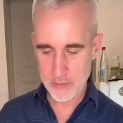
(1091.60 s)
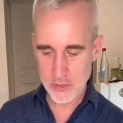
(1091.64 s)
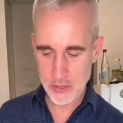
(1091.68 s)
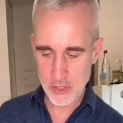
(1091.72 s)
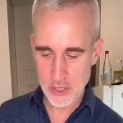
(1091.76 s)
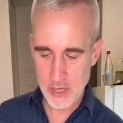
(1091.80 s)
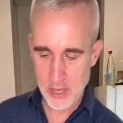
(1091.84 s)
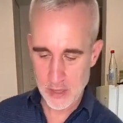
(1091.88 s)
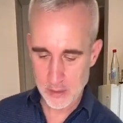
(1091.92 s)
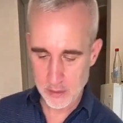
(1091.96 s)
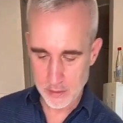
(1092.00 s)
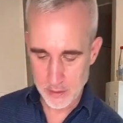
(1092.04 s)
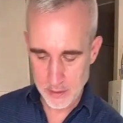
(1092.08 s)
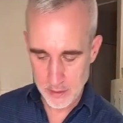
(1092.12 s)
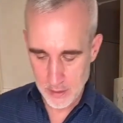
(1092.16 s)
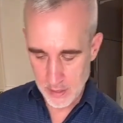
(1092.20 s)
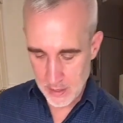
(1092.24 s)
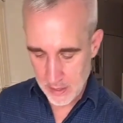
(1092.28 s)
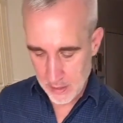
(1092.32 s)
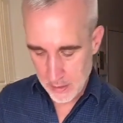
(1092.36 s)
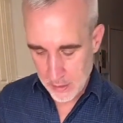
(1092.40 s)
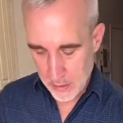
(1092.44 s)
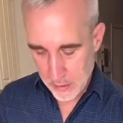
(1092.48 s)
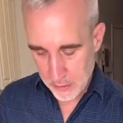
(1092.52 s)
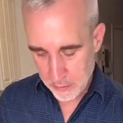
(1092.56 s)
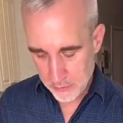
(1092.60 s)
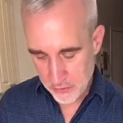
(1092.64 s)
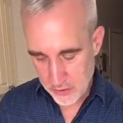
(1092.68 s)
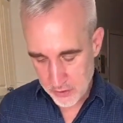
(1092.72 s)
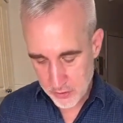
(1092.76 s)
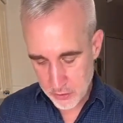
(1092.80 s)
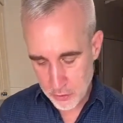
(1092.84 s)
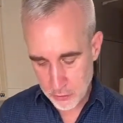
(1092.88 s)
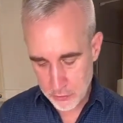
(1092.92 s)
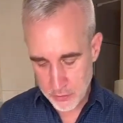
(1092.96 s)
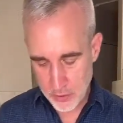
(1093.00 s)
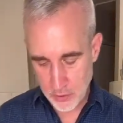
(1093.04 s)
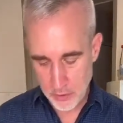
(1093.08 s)
the jelly just
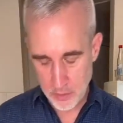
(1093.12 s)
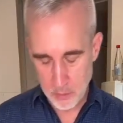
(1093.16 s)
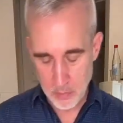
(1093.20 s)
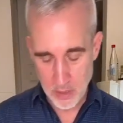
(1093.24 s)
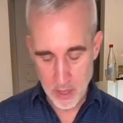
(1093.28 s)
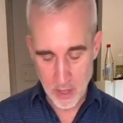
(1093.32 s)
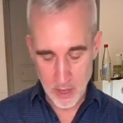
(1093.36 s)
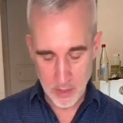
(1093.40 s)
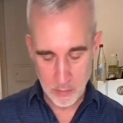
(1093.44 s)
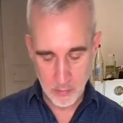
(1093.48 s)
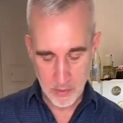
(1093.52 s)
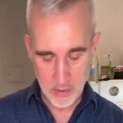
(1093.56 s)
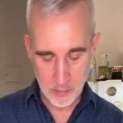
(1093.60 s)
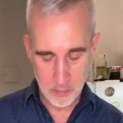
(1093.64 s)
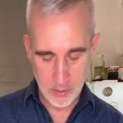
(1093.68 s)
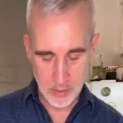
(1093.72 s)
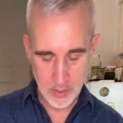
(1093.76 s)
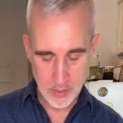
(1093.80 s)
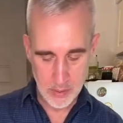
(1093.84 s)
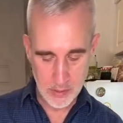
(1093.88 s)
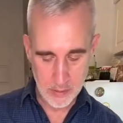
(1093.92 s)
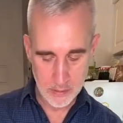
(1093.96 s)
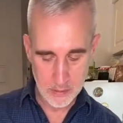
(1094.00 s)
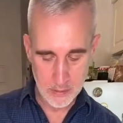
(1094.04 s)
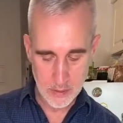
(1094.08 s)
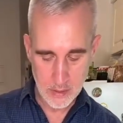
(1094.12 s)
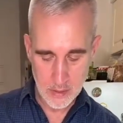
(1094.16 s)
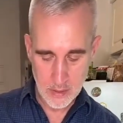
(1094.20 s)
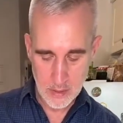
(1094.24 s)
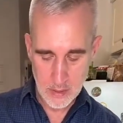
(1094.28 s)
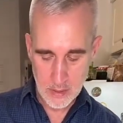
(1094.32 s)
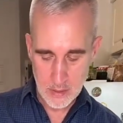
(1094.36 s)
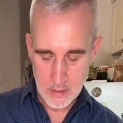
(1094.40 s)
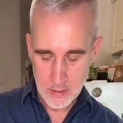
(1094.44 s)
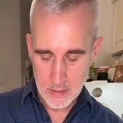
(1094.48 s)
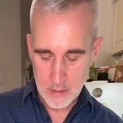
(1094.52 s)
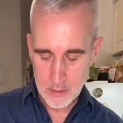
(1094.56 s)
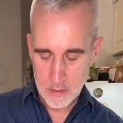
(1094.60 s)
goes on the bottom of the plate.
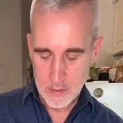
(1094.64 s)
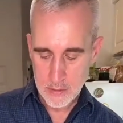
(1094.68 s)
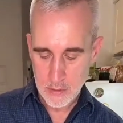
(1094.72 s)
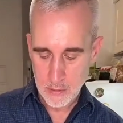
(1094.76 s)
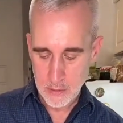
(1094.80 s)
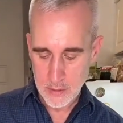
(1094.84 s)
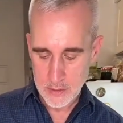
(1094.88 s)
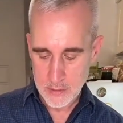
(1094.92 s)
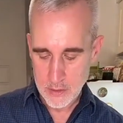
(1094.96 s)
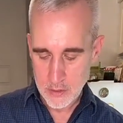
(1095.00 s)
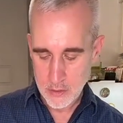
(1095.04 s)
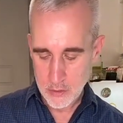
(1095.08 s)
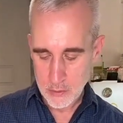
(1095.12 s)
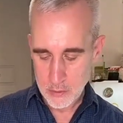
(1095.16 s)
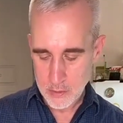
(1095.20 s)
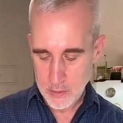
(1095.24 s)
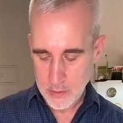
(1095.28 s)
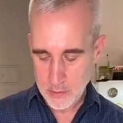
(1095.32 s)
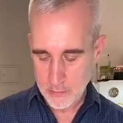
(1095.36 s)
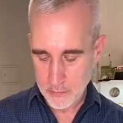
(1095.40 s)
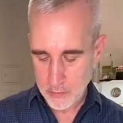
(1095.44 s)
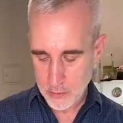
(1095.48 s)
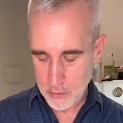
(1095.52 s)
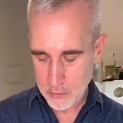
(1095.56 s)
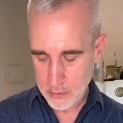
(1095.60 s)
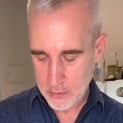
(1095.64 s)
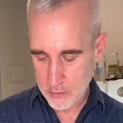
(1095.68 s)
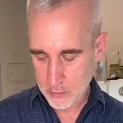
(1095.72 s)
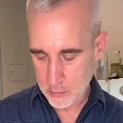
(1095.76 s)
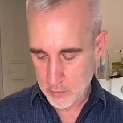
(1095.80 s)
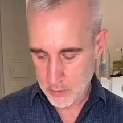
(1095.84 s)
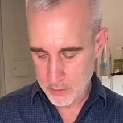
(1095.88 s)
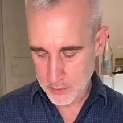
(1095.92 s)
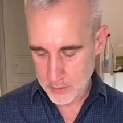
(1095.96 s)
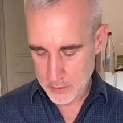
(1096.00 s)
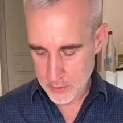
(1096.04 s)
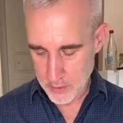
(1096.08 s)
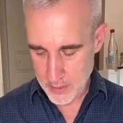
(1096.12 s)
So let's do this first
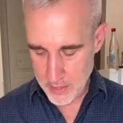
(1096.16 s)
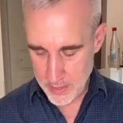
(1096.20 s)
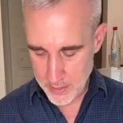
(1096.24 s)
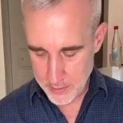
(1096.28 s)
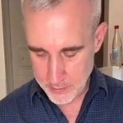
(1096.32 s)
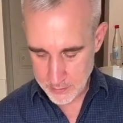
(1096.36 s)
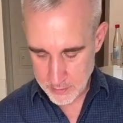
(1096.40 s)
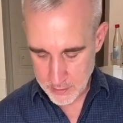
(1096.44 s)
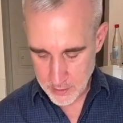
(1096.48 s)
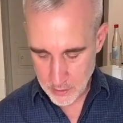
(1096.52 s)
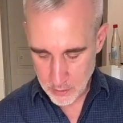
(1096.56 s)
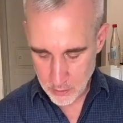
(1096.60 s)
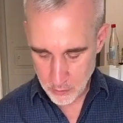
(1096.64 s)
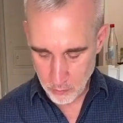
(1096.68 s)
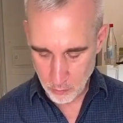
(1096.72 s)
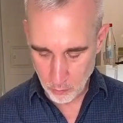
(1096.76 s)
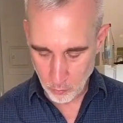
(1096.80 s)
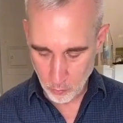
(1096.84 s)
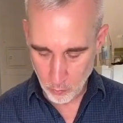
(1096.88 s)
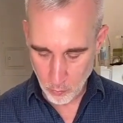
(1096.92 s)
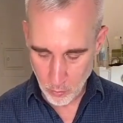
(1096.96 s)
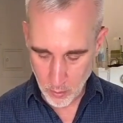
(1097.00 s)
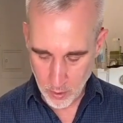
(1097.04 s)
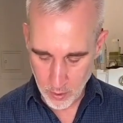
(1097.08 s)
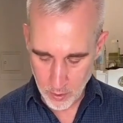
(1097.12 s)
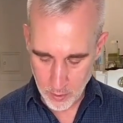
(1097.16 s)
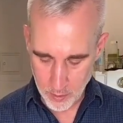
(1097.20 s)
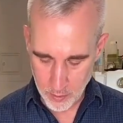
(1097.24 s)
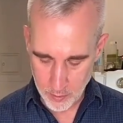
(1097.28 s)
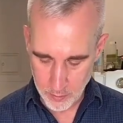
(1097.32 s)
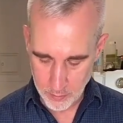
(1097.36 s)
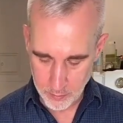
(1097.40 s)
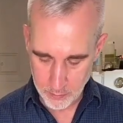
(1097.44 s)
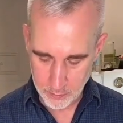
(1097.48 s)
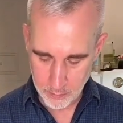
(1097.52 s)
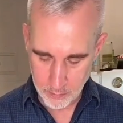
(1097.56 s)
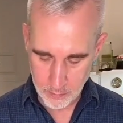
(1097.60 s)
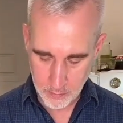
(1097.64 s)
one. So that's
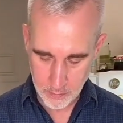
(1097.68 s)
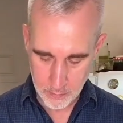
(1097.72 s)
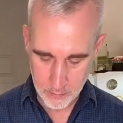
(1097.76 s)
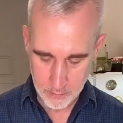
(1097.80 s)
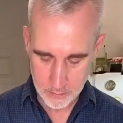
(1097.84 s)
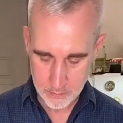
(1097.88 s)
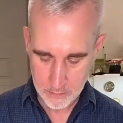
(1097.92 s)
1,